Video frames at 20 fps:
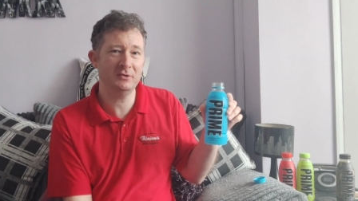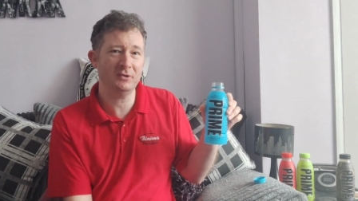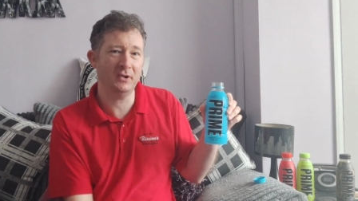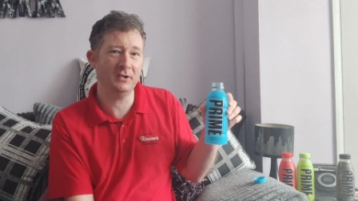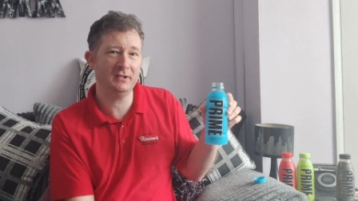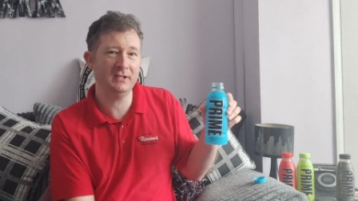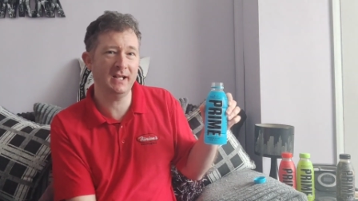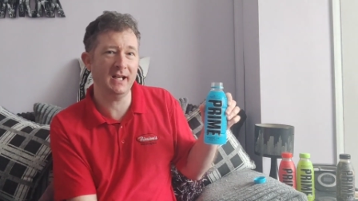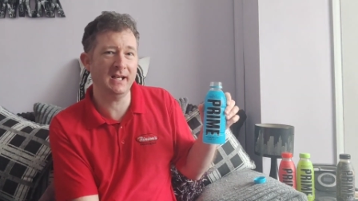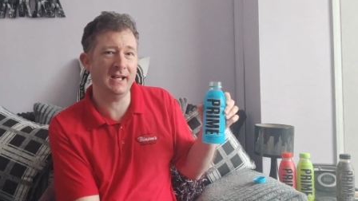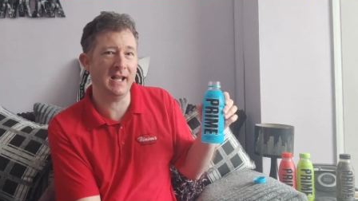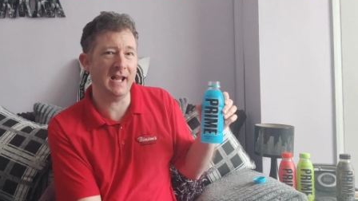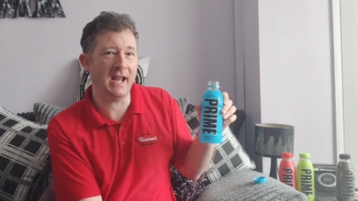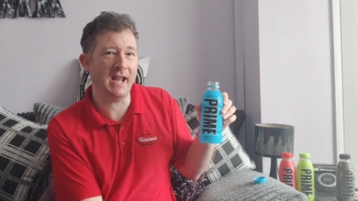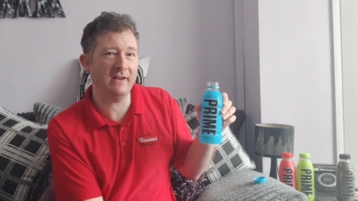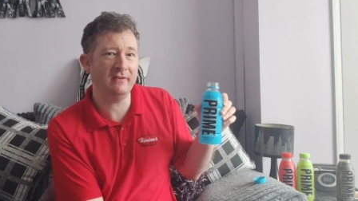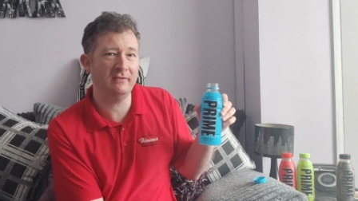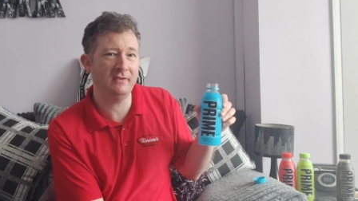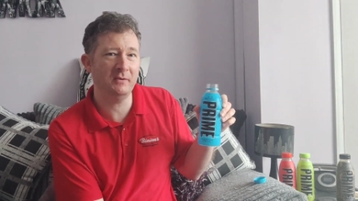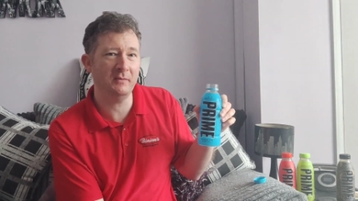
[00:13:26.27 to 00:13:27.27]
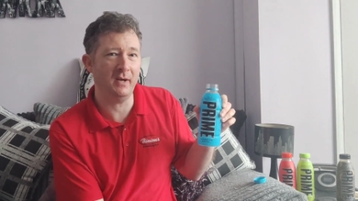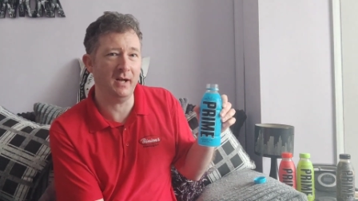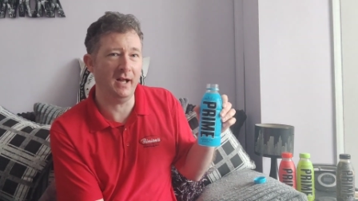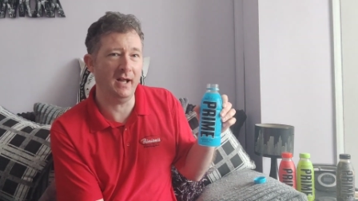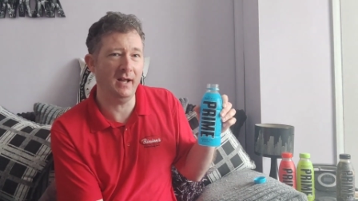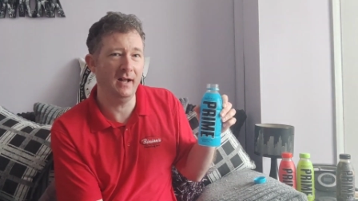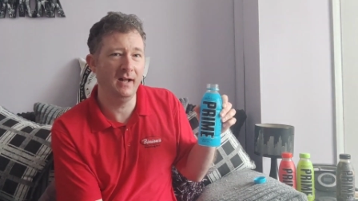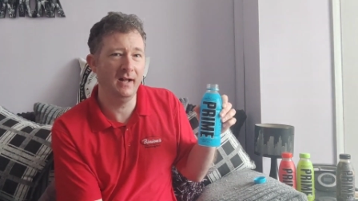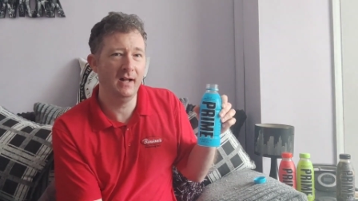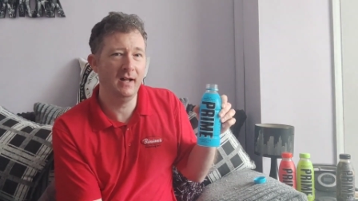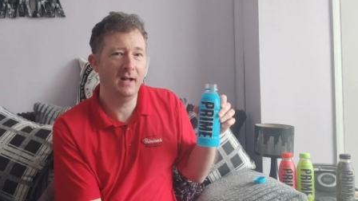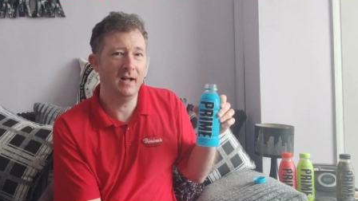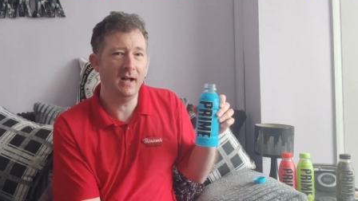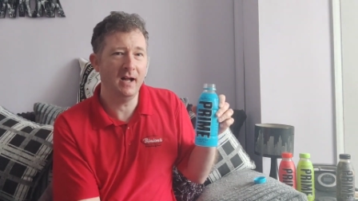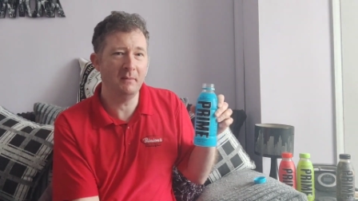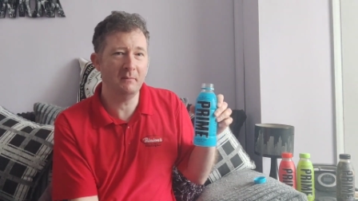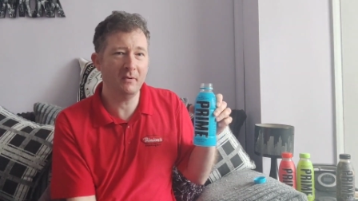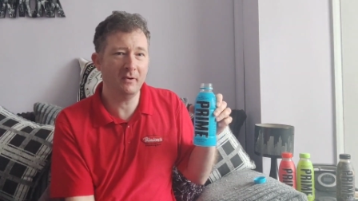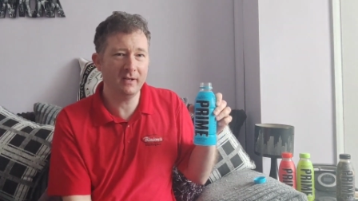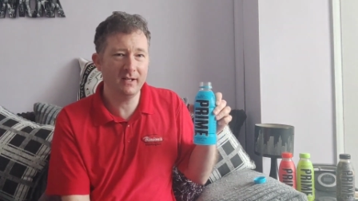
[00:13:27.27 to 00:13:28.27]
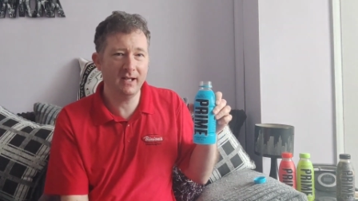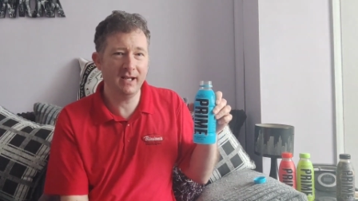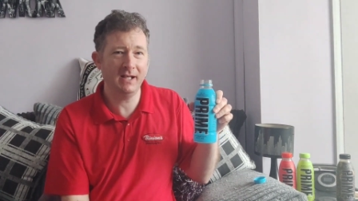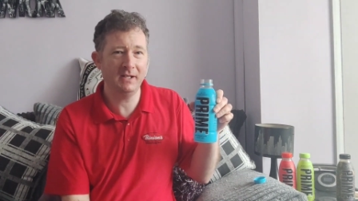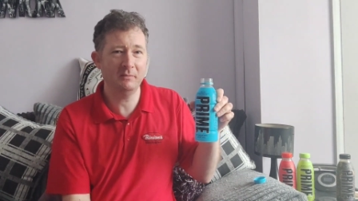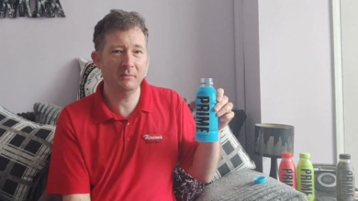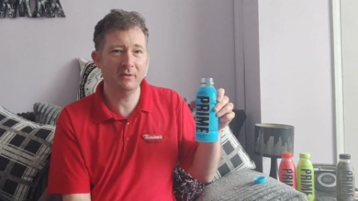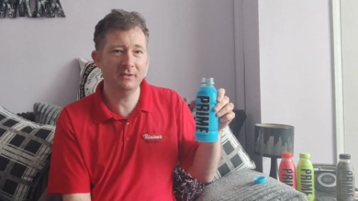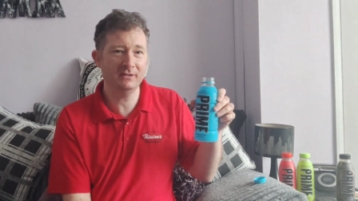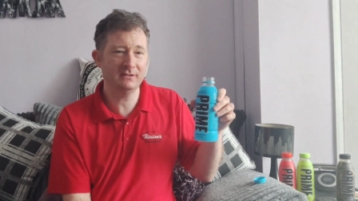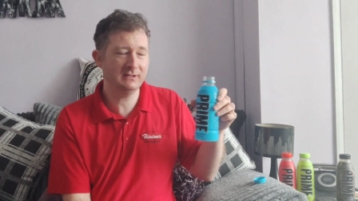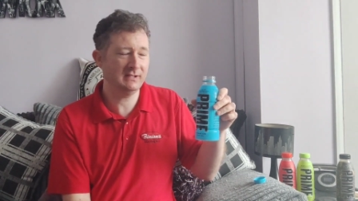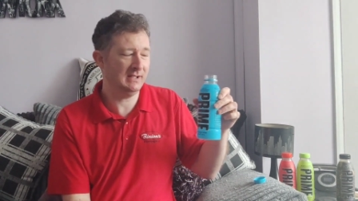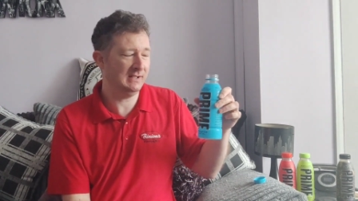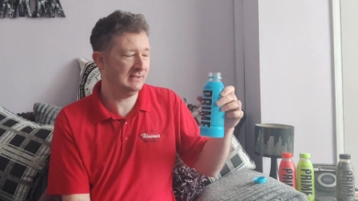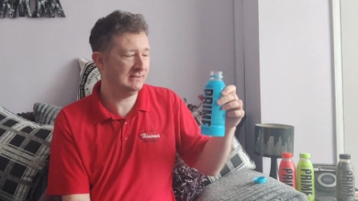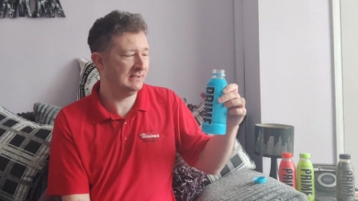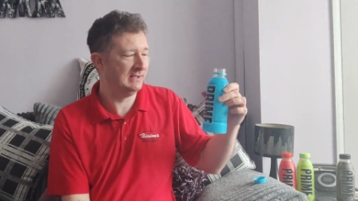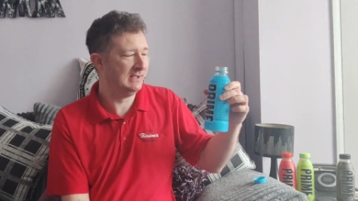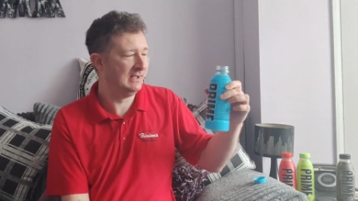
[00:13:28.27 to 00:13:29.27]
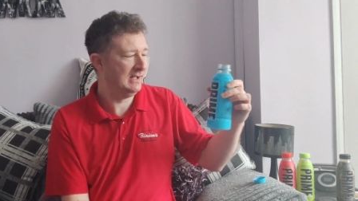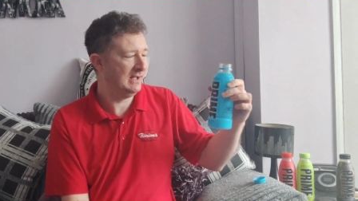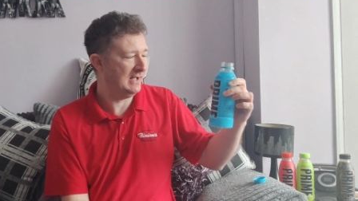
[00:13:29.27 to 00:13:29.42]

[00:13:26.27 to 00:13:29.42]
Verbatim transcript: trying to get it everywhere and my kid wants this.